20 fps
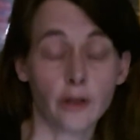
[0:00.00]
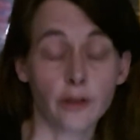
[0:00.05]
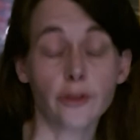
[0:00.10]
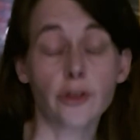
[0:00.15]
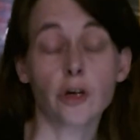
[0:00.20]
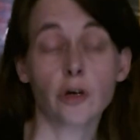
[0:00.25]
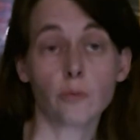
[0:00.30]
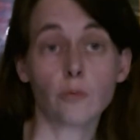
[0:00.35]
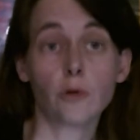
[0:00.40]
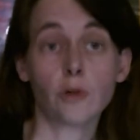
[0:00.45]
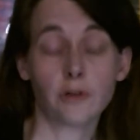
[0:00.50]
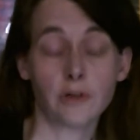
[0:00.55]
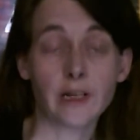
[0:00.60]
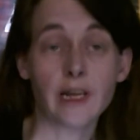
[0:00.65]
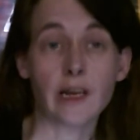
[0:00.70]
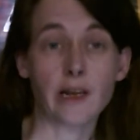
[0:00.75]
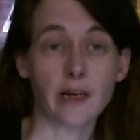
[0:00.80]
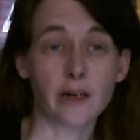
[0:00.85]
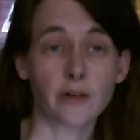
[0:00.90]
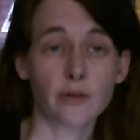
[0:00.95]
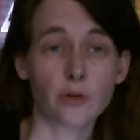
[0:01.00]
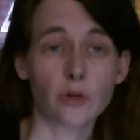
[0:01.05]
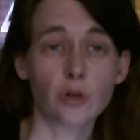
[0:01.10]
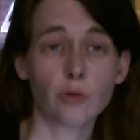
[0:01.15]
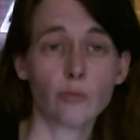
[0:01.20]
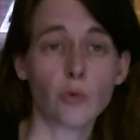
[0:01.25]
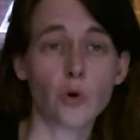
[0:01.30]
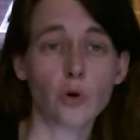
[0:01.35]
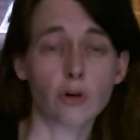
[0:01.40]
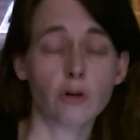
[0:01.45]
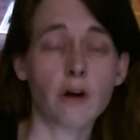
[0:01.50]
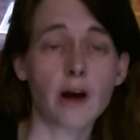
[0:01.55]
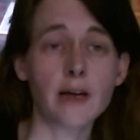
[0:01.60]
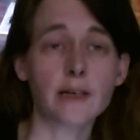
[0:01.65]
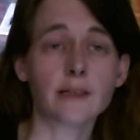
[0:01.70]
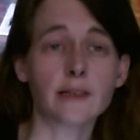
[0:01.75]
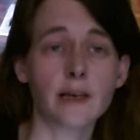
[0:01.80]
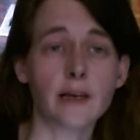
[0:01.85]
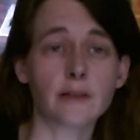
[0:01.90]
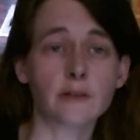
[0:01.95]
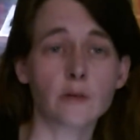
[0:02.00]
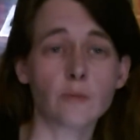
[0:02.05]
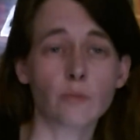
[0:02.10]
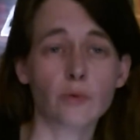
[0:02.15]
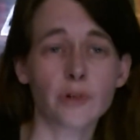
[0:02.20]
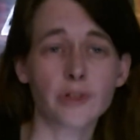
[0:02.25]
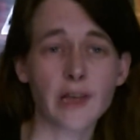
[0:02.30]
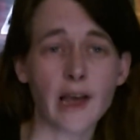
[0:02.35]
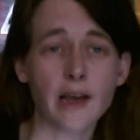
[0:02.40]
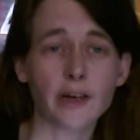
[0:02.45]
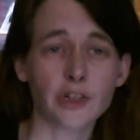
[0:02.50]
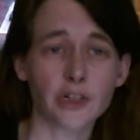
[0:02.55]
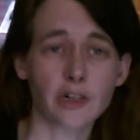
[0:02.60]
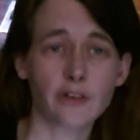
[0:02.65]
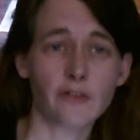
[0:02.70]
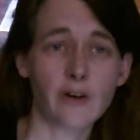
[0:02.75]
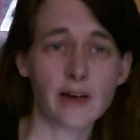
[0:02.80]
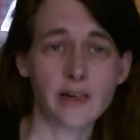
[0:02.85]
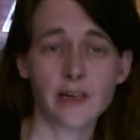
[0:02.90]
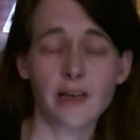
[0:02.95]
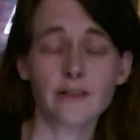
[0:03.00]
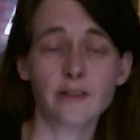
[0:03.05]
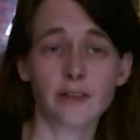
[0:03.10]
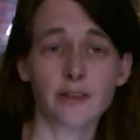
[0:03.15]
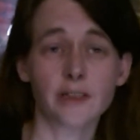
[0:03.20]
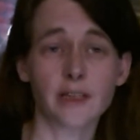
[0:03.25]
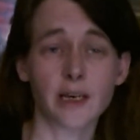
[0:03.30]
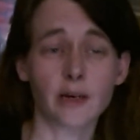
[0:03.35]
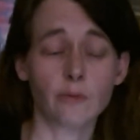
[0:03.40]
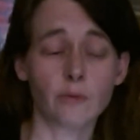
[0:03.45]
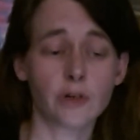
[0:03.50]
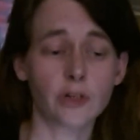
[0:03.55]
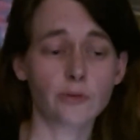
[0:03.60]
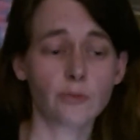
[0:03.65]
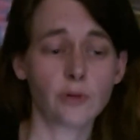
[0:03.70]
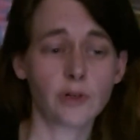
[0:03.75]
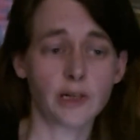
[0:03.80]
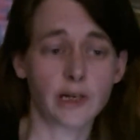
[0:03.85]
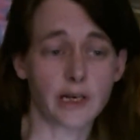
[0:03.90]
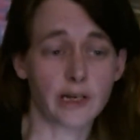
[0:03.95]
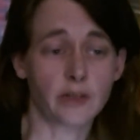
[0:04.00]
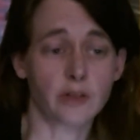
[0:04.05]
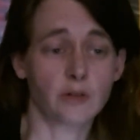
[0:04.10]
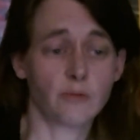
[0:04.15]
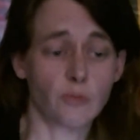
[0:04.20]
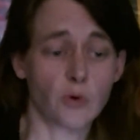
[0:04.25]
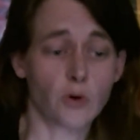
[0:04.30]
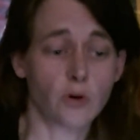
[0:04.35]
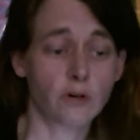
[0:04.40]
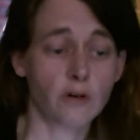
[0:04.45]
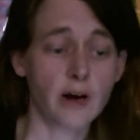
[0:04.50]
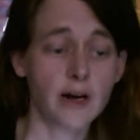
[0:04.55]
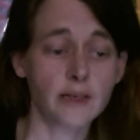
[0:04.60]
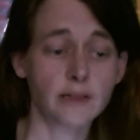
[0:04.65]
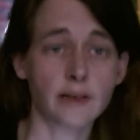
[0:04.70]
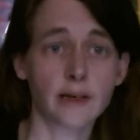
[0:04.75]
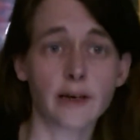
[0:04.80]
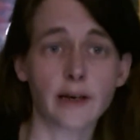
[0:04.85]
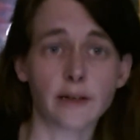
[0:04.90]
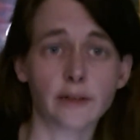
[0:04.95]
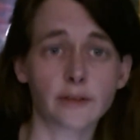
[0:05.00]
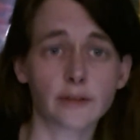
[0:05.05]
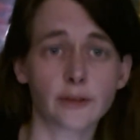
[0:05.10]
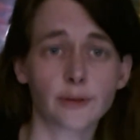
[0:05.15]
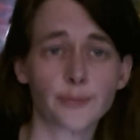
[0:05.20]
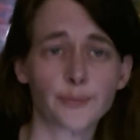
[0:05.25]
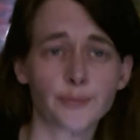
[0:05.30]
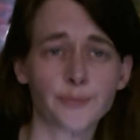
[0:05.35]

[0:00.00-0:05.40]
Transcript: that will lead to more crisis and protection of identity, which will lead to more crisis.